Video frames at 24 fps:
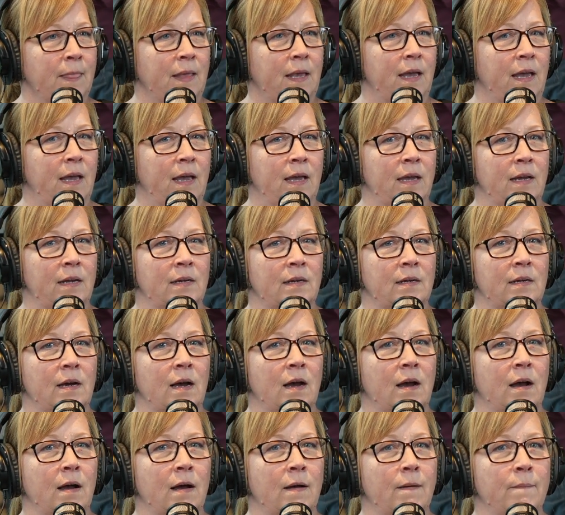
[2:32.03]
And
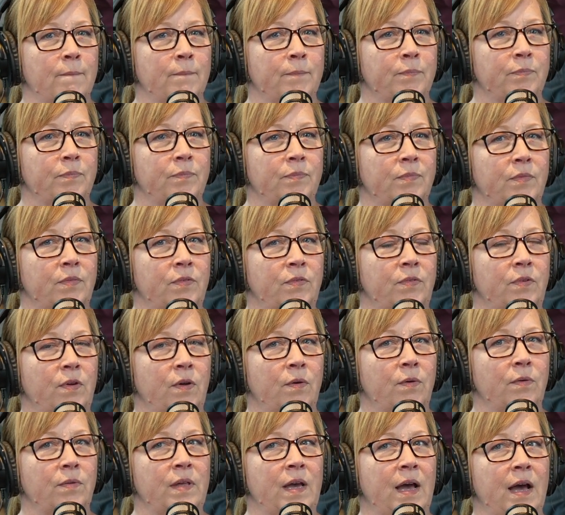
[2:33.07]

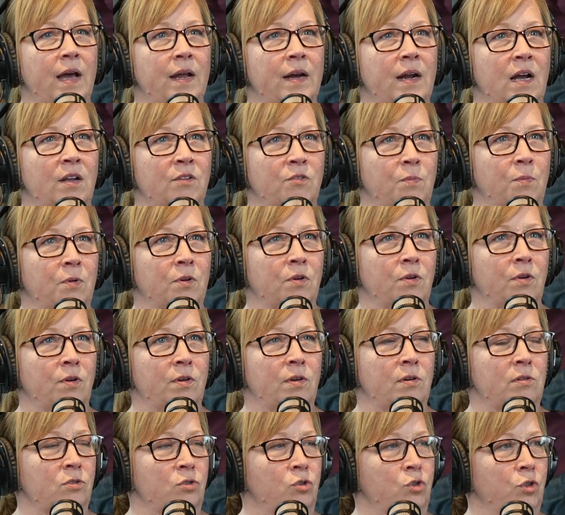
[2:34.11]
so that
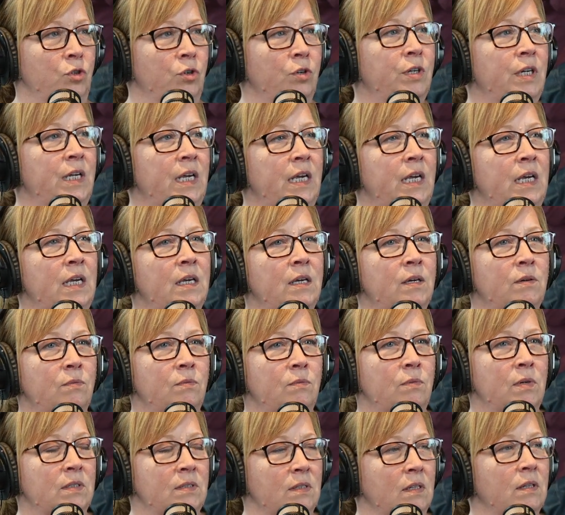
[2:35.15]
entrepreneurial journey
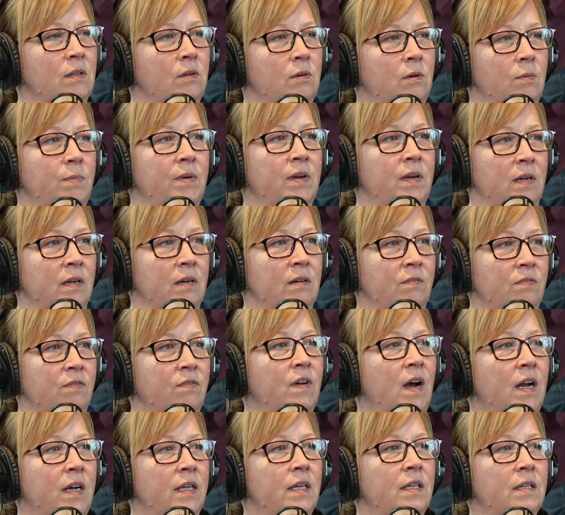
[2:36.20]
was a little bit
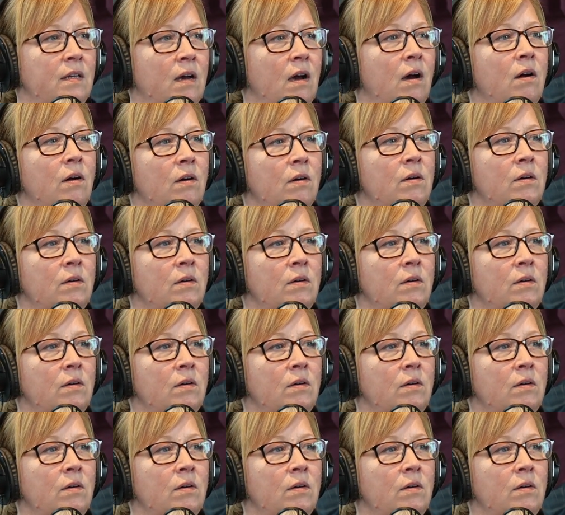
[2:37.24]
funny though.